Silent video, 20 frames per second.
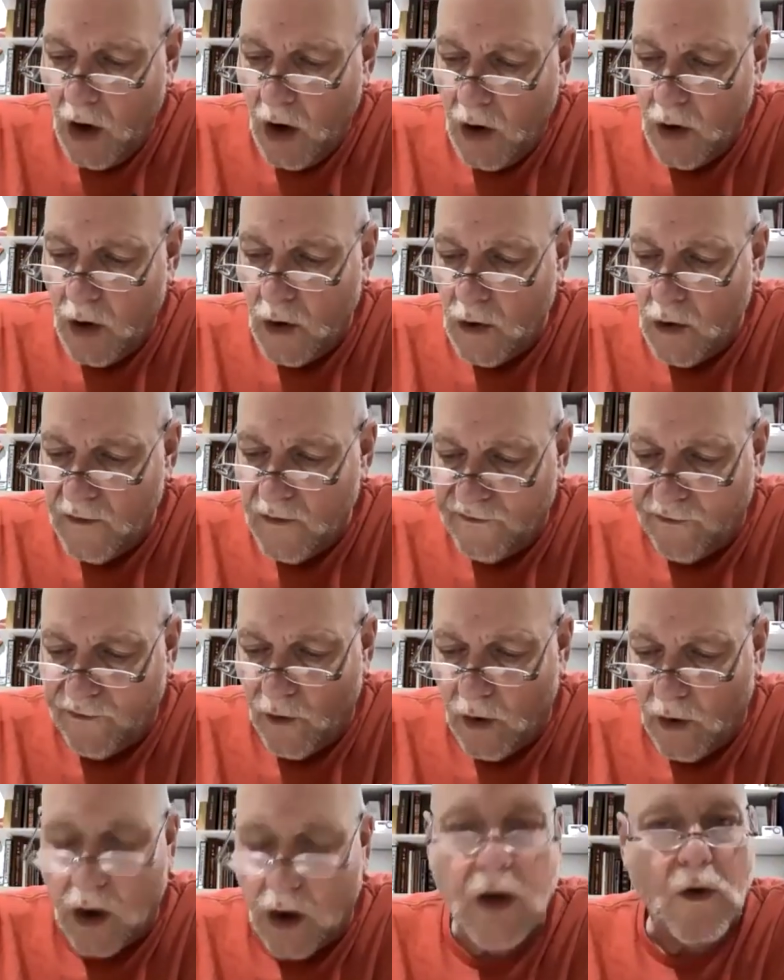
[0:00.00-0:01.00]
who
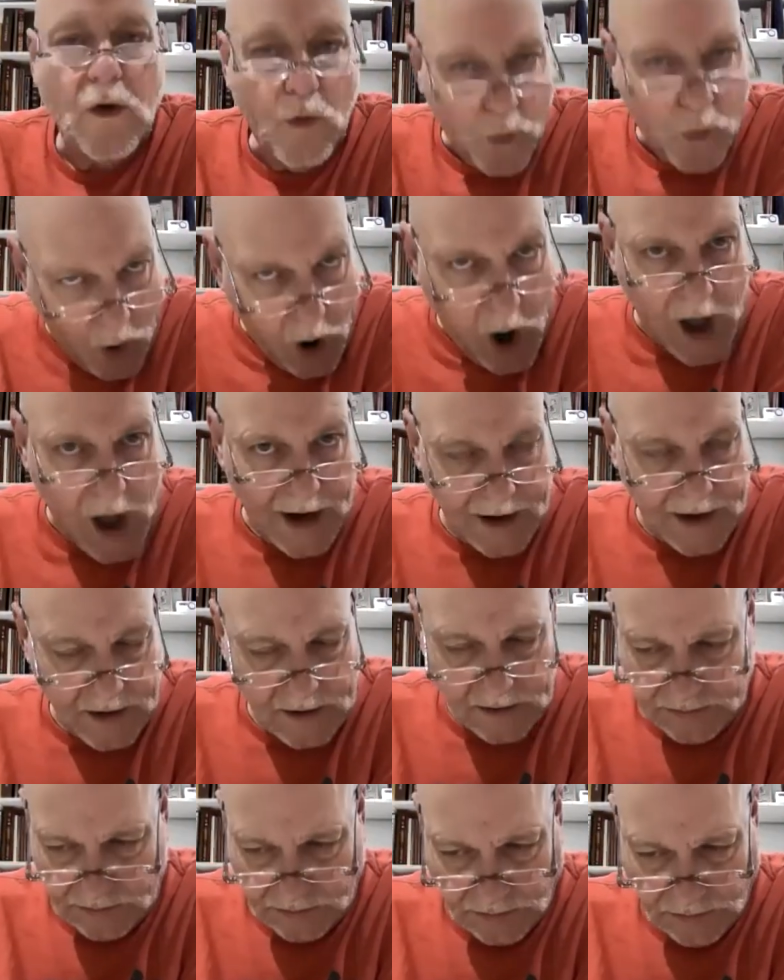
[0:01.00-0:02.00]
for
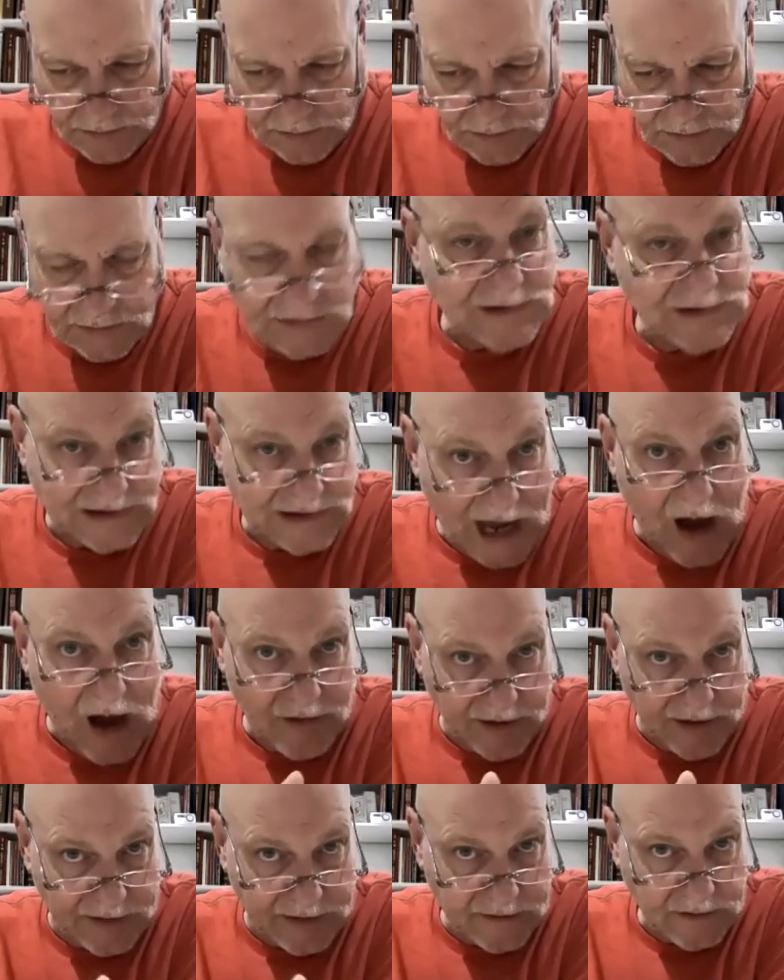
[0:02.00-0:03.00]
one,
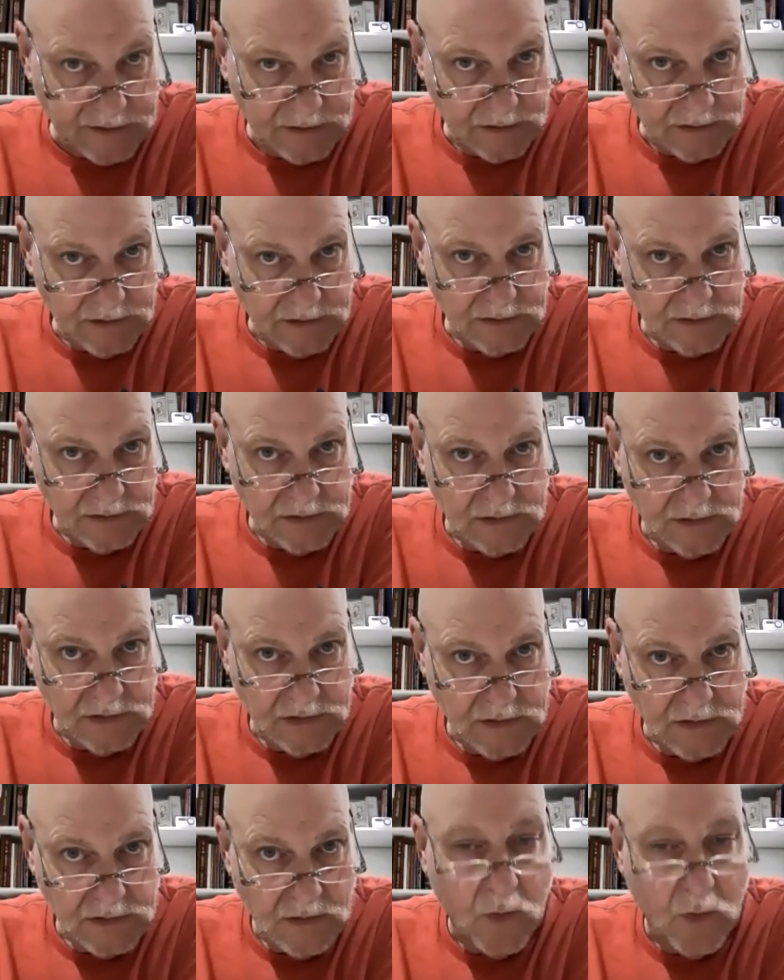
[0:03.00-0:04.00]
count it,
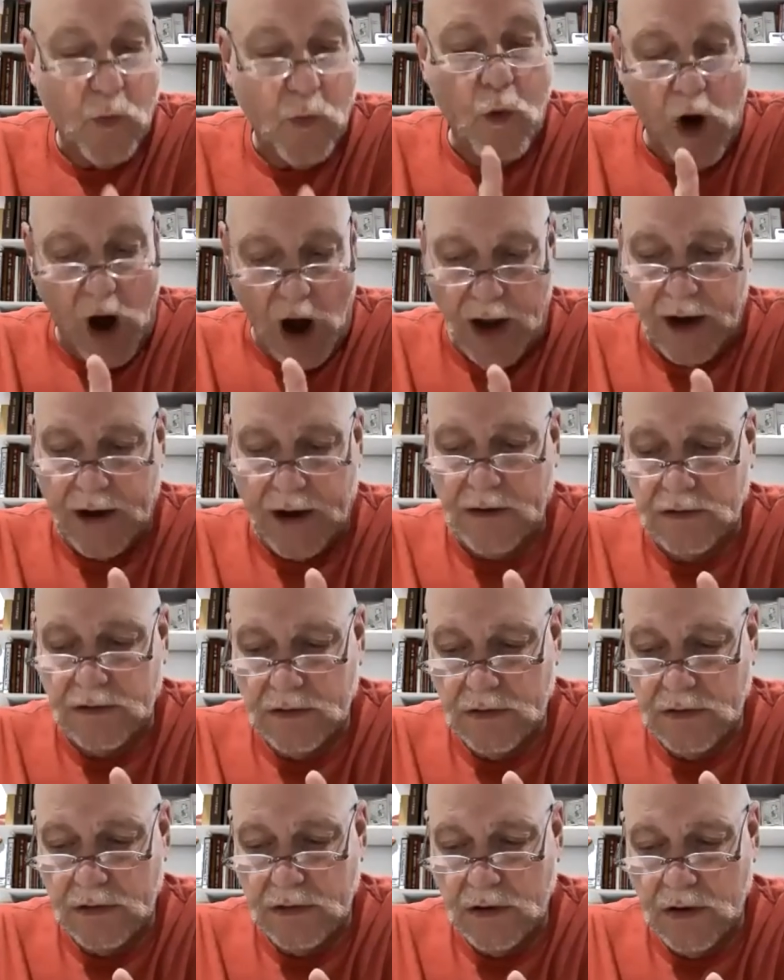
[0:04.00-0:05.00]
one
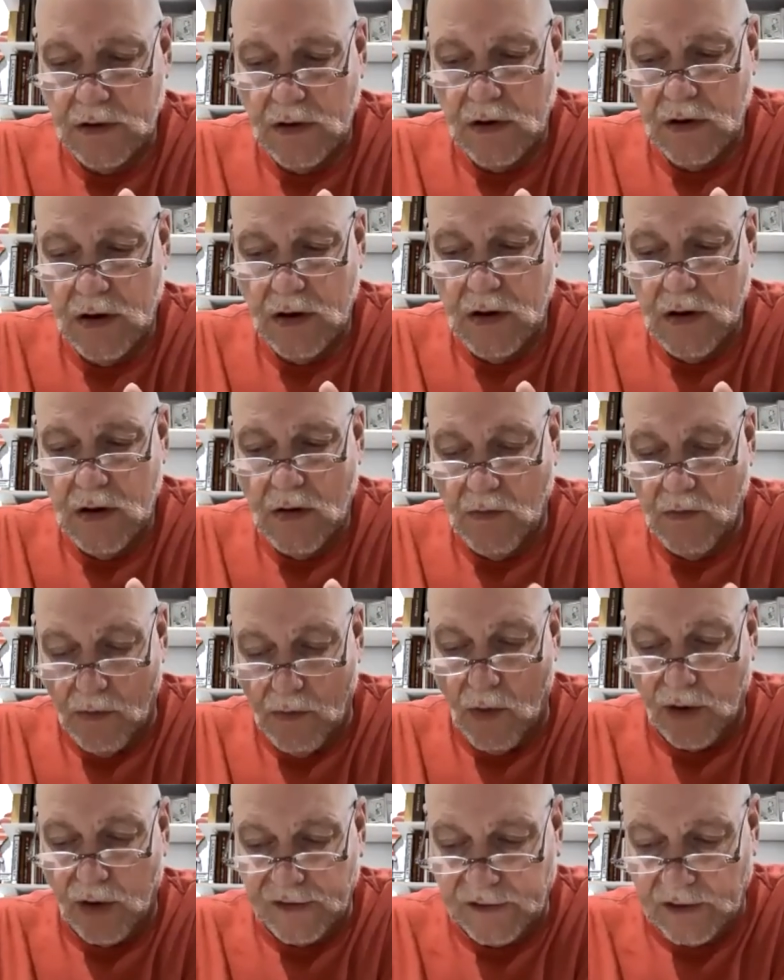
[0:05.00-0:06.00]

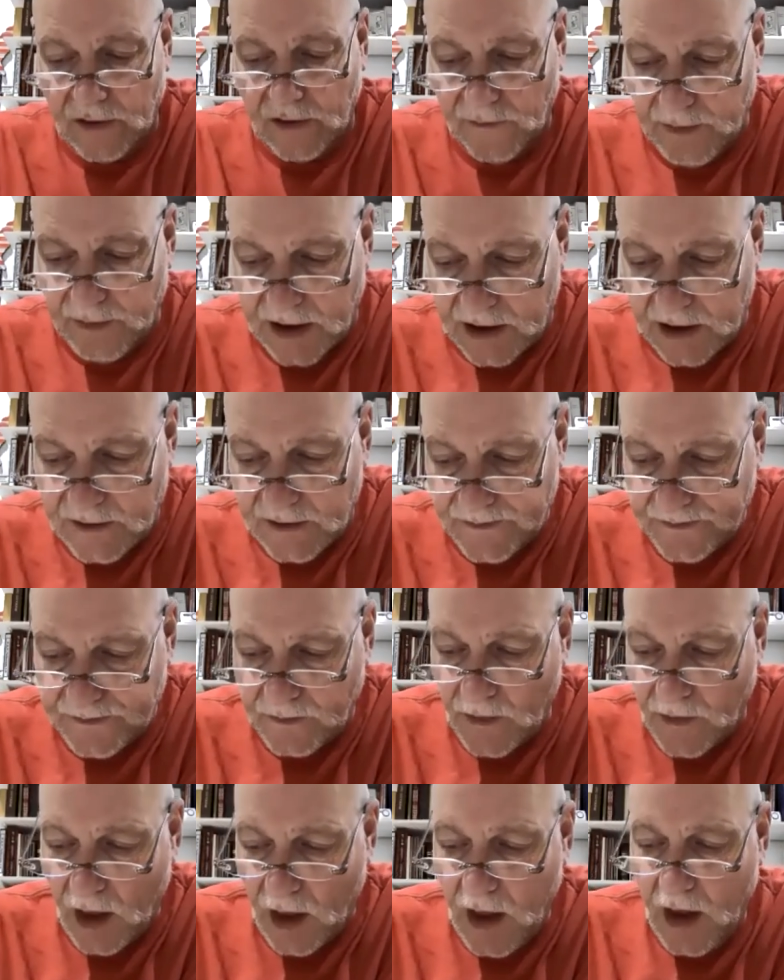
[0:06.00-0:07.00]
morsel of meat
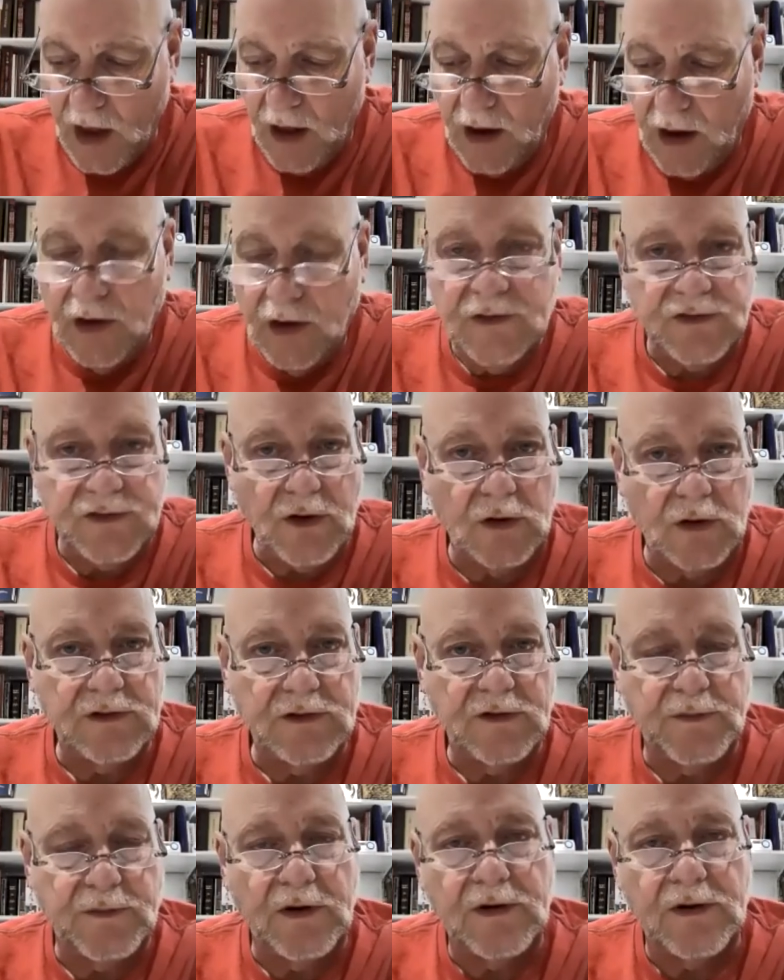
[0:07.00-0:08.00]

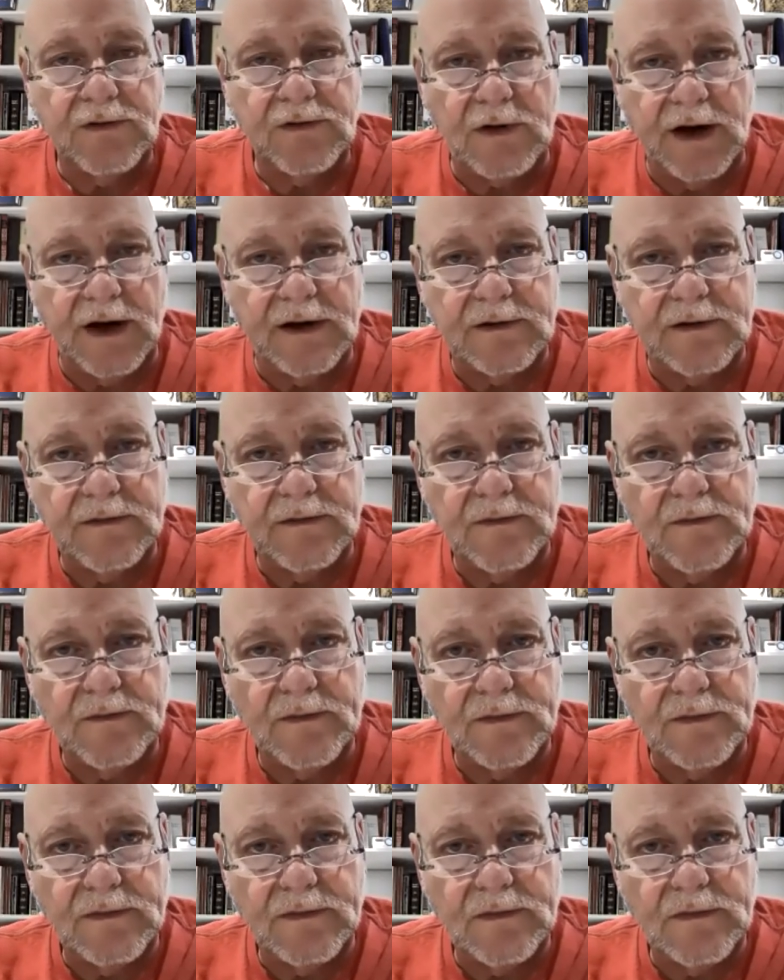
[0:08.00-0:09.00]
sold his birthright.
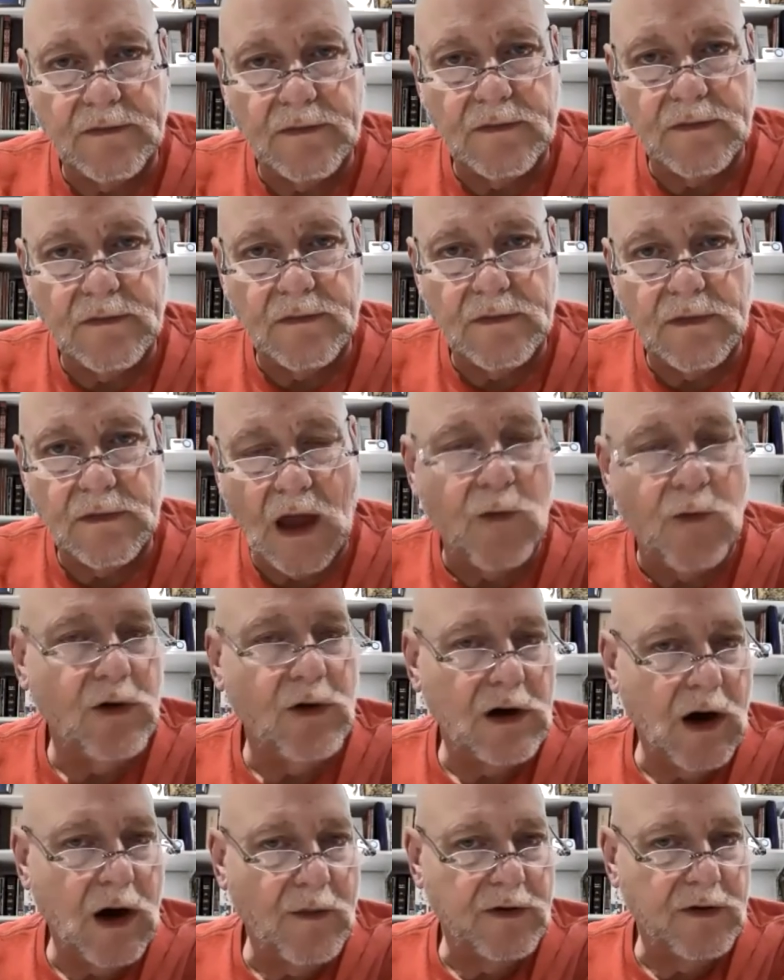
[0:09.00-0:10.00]
I
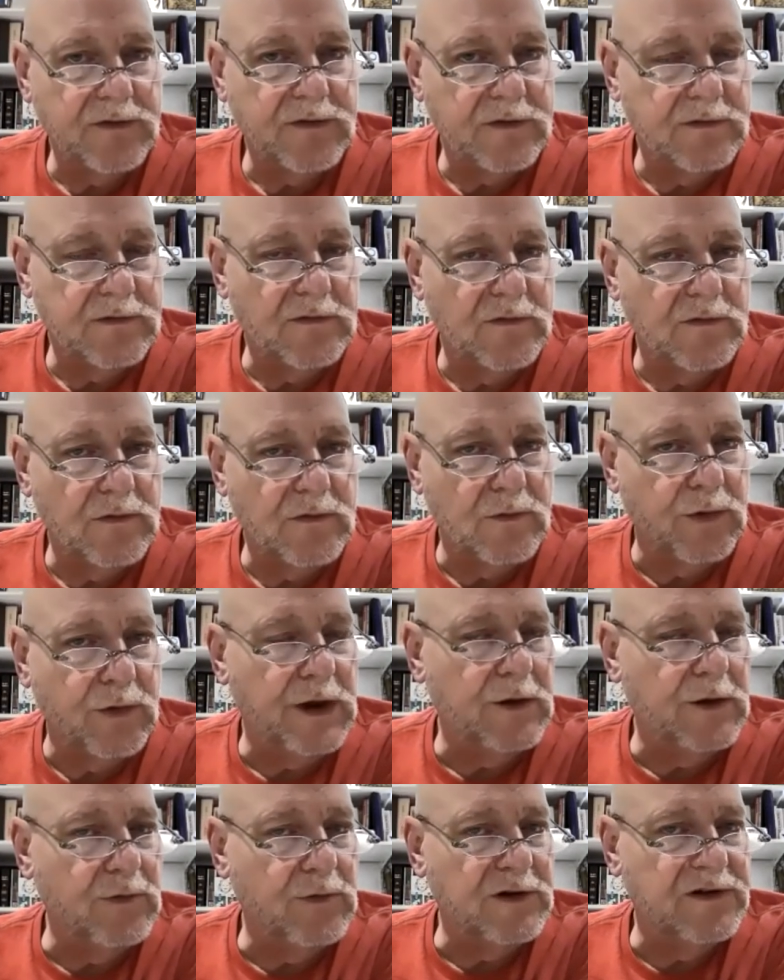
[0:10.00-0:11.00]
wonder how much
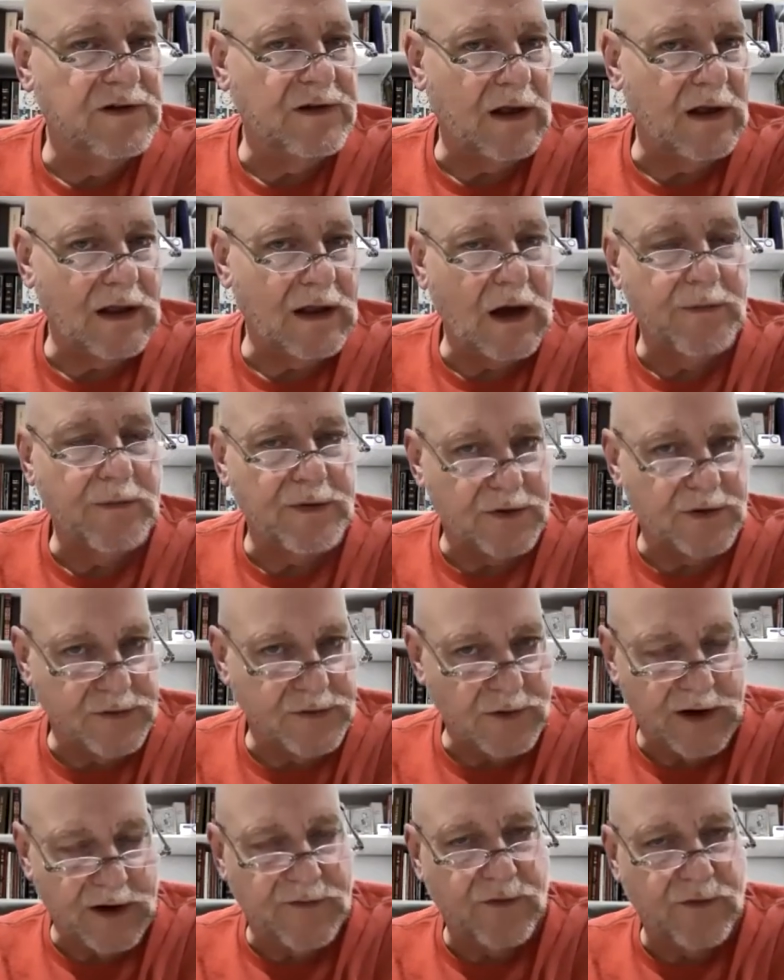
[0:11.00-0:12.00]
we would sell our
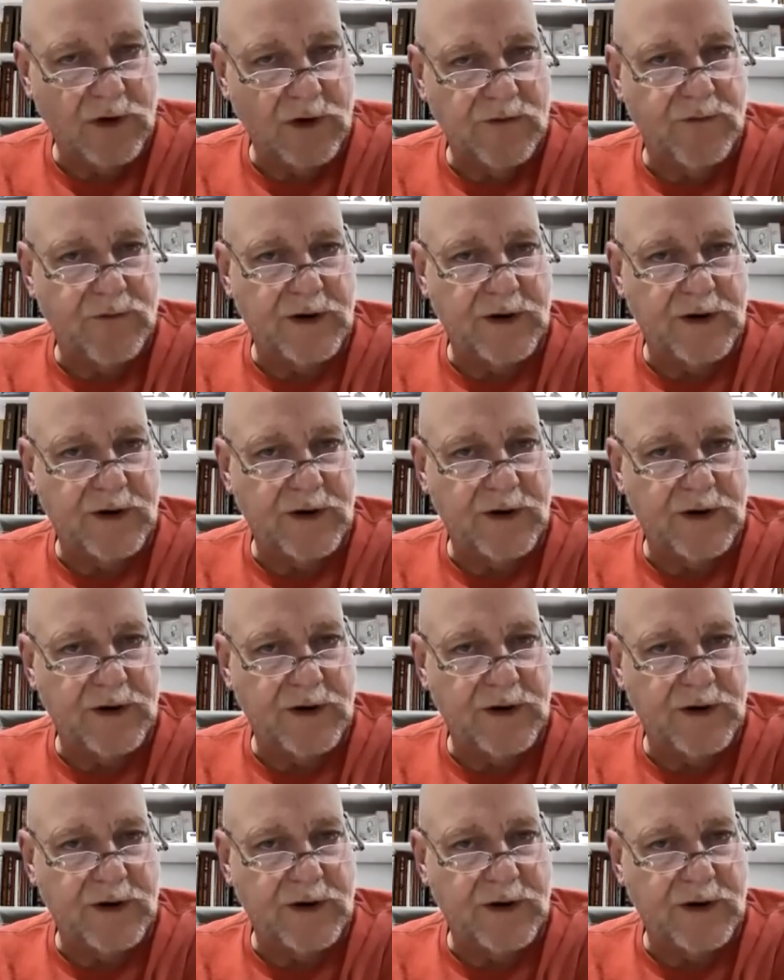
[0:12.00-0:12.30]
birthright for